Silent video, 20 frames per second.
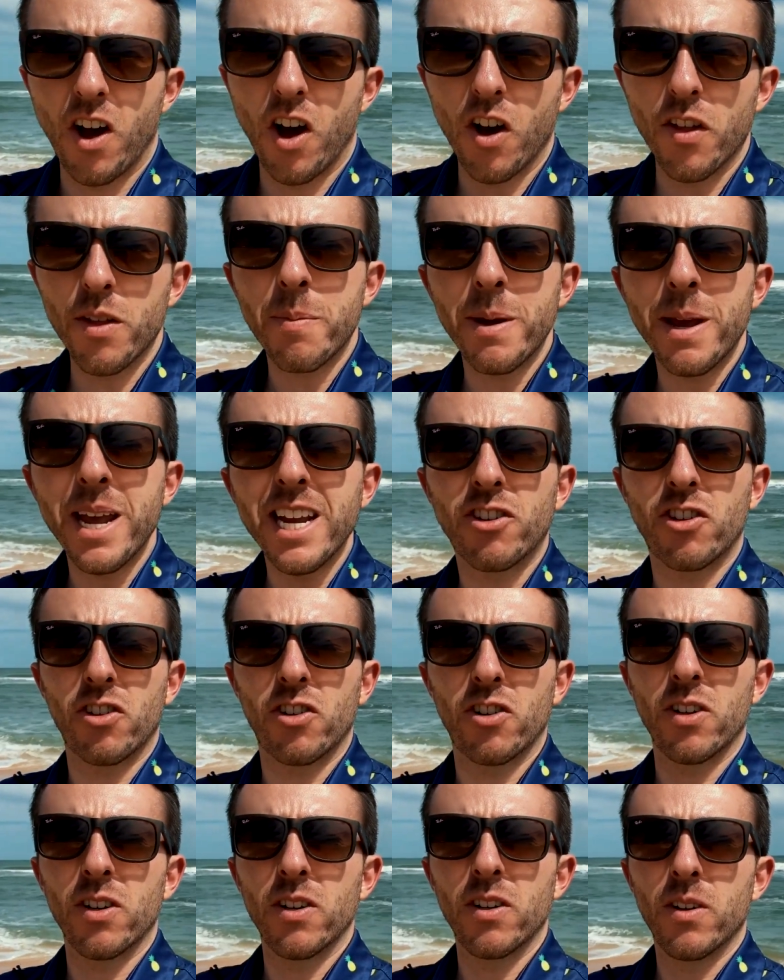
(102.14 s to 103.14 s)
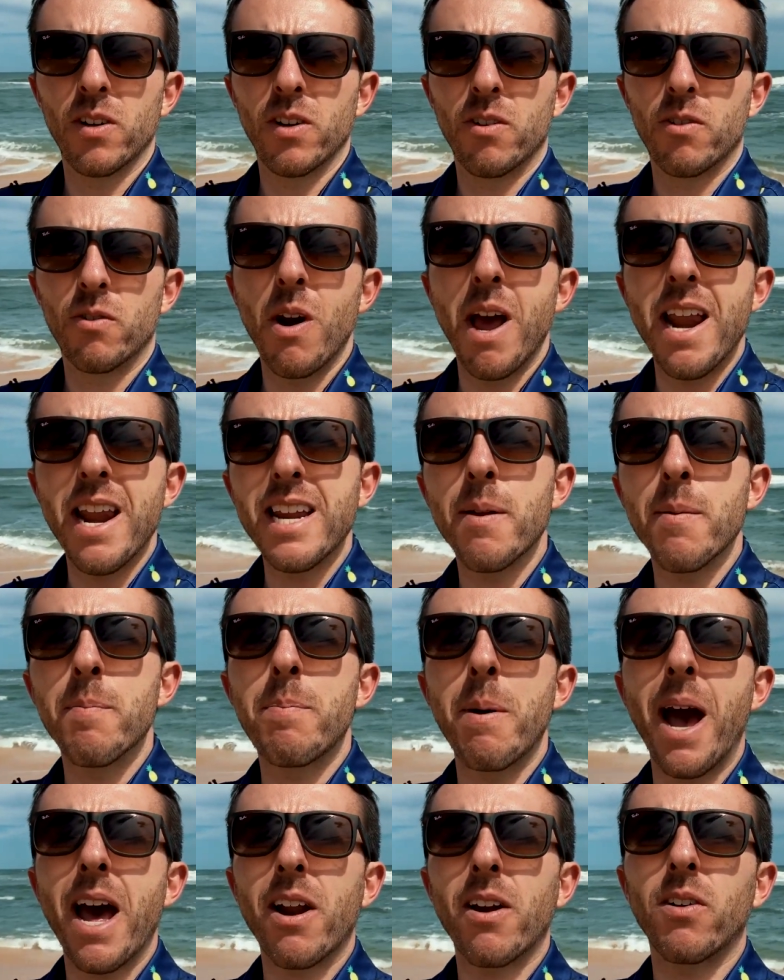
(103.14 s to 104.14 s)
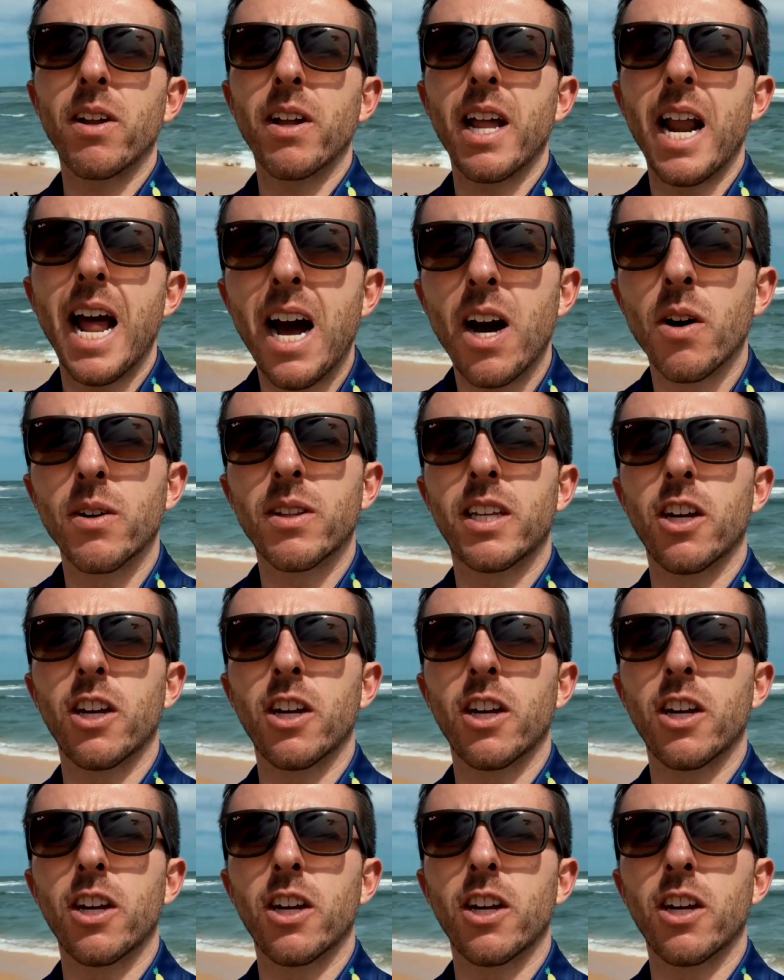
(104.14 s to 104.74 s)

on the beach, ready to battle it out.